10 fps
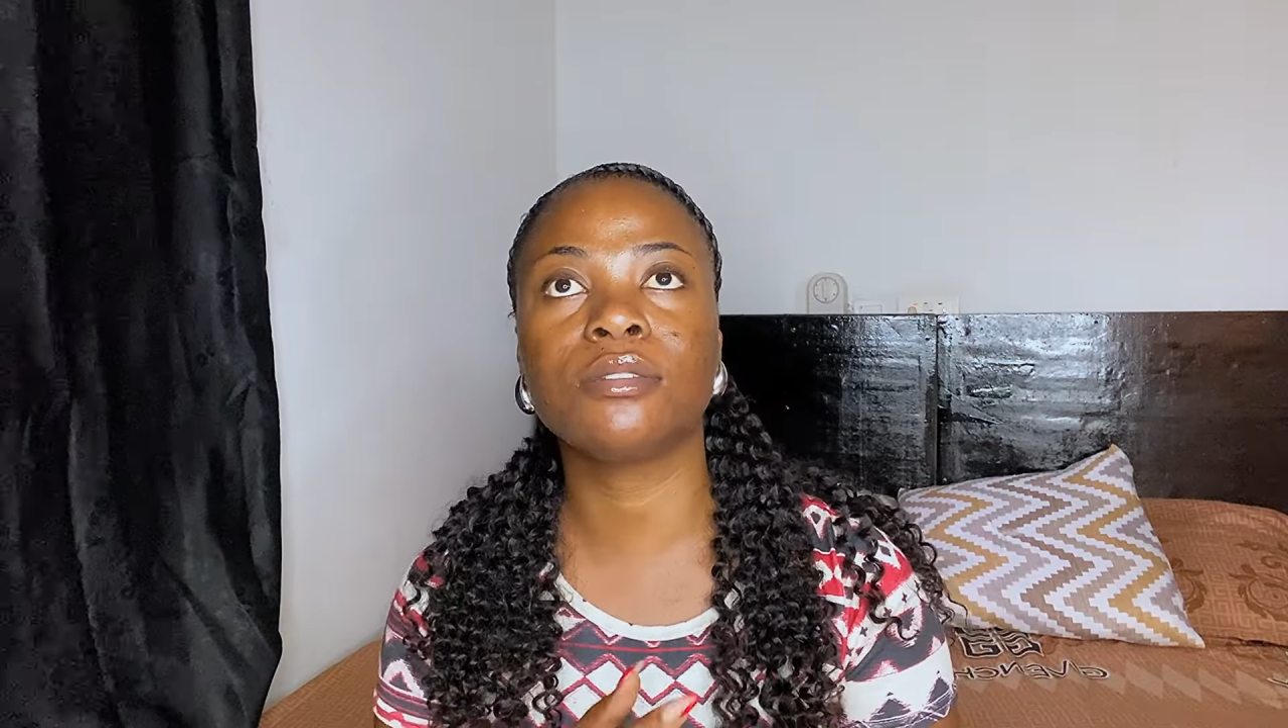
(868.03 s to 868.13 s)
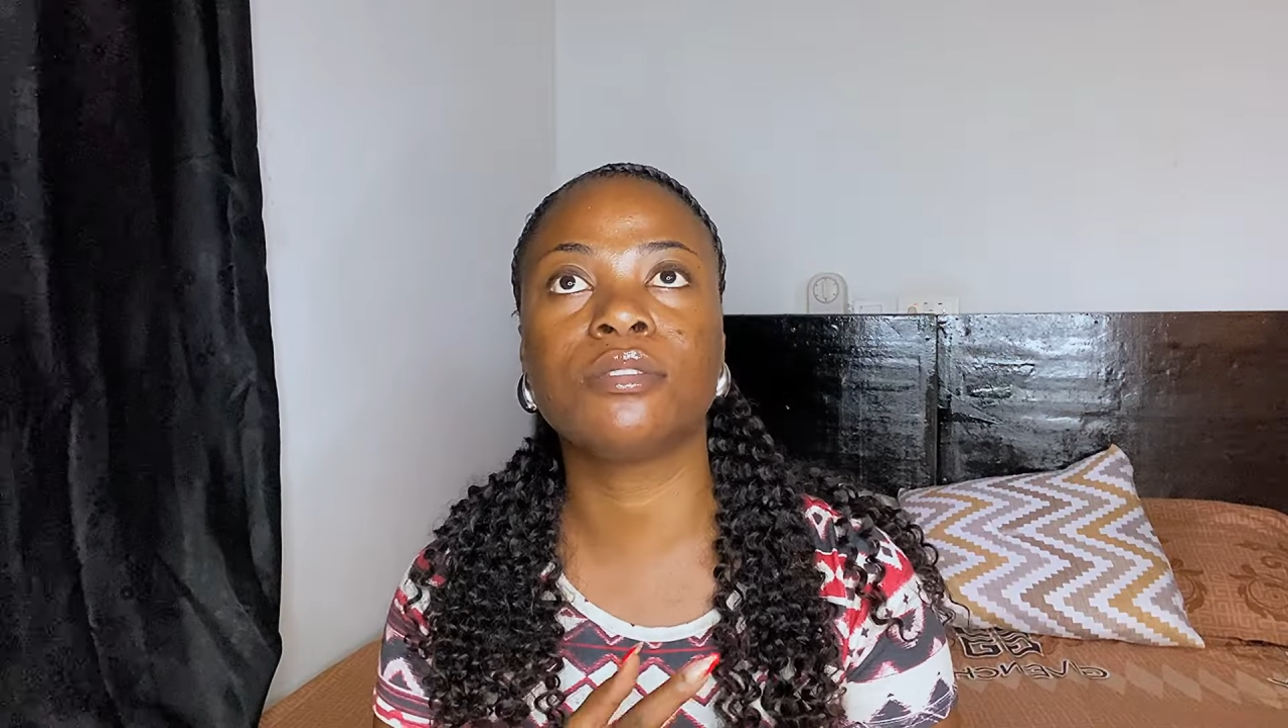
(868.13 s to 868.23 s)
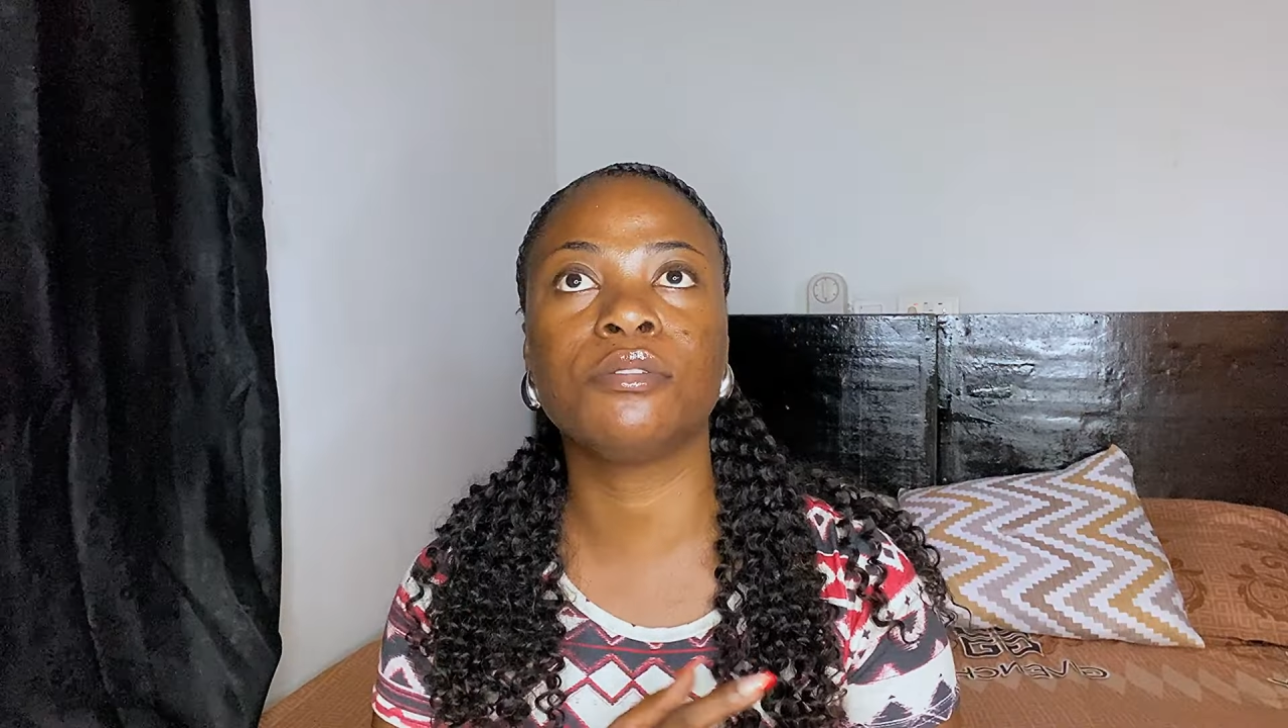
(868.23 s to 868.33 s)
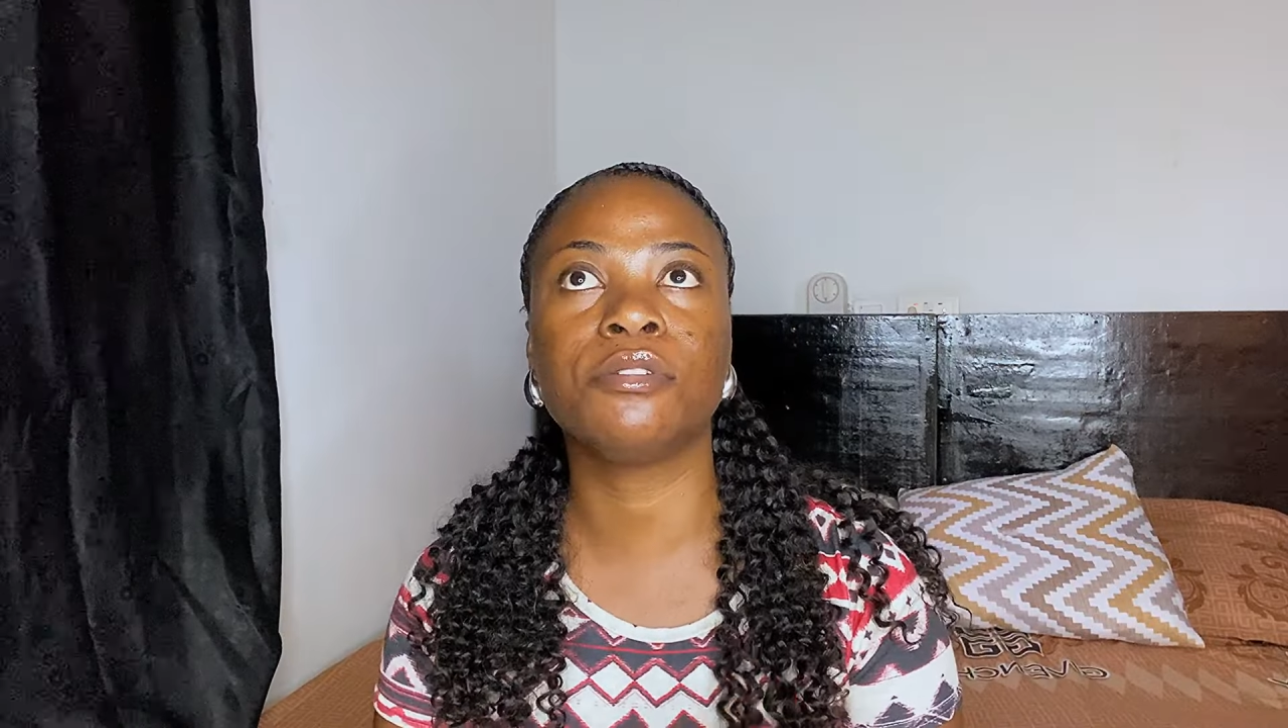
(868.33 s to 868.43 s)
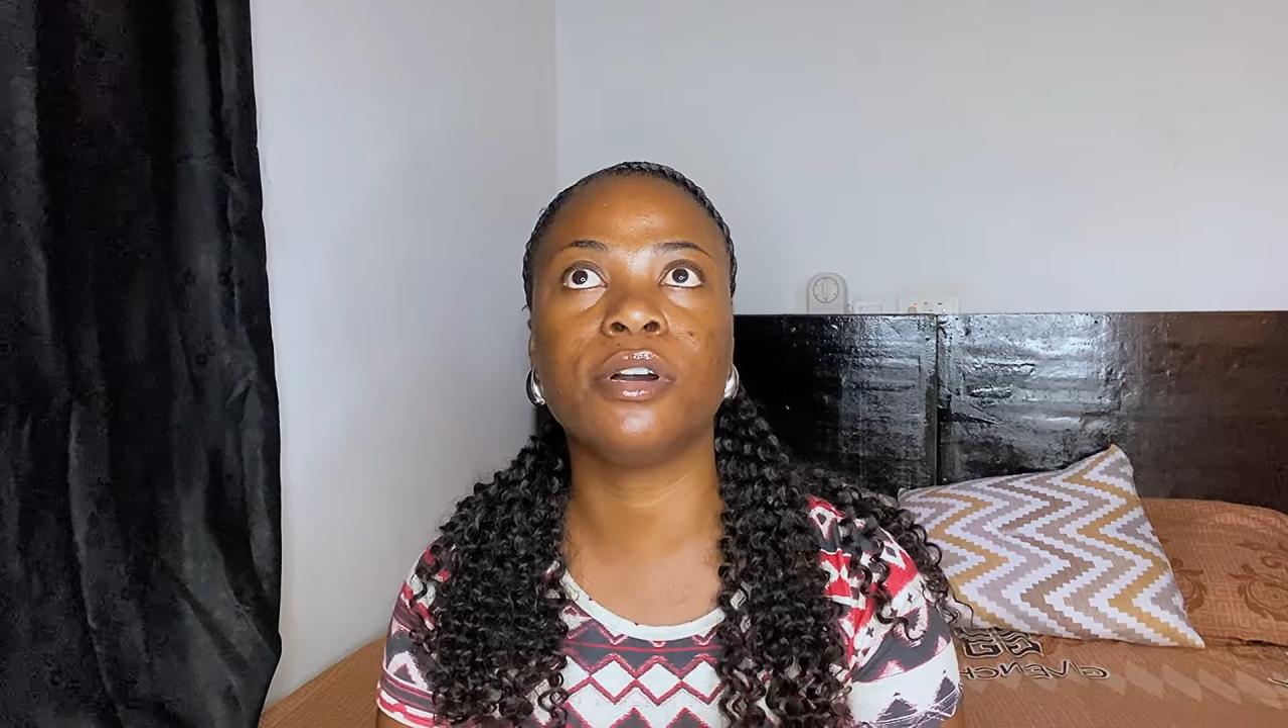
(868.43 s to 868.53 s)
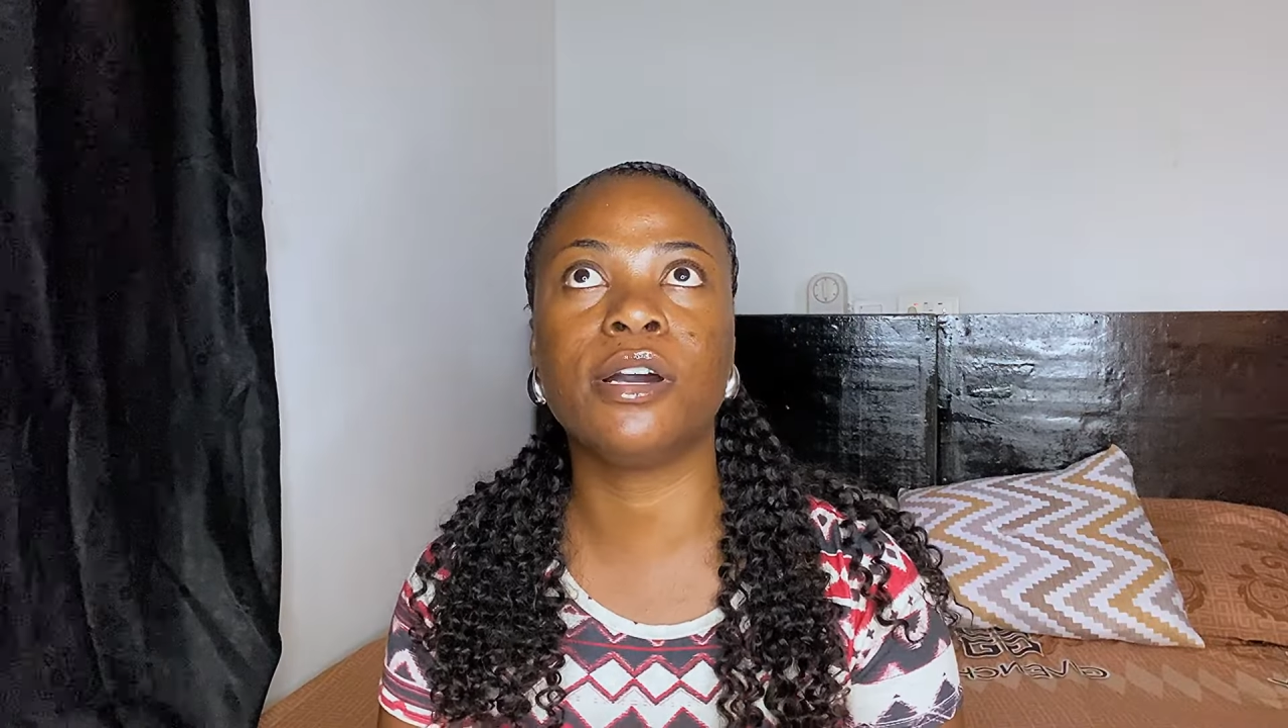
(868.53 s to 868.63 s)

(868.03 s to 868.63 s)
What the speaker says: So